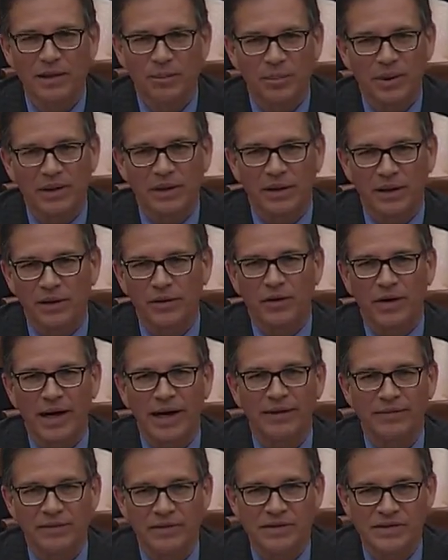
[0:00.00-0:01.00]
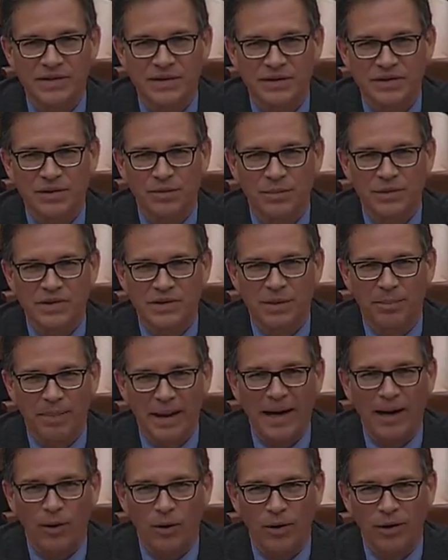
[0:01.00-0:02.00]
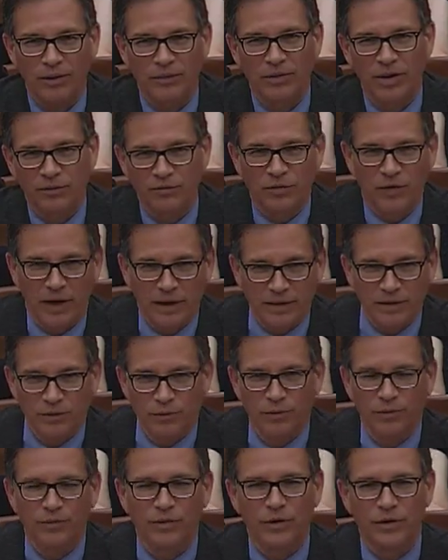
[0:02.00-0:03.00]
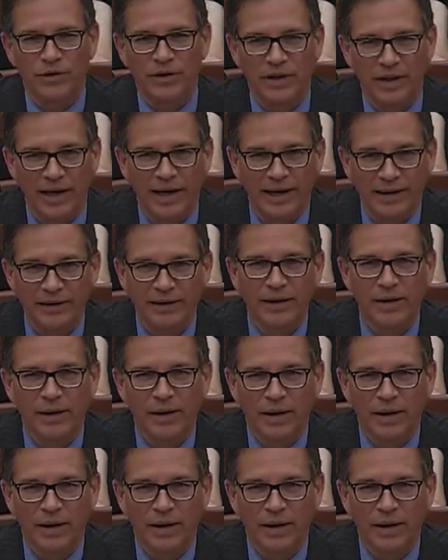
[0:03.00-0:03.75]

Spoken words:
But the other half of the system is the power, and Franklin referred to that.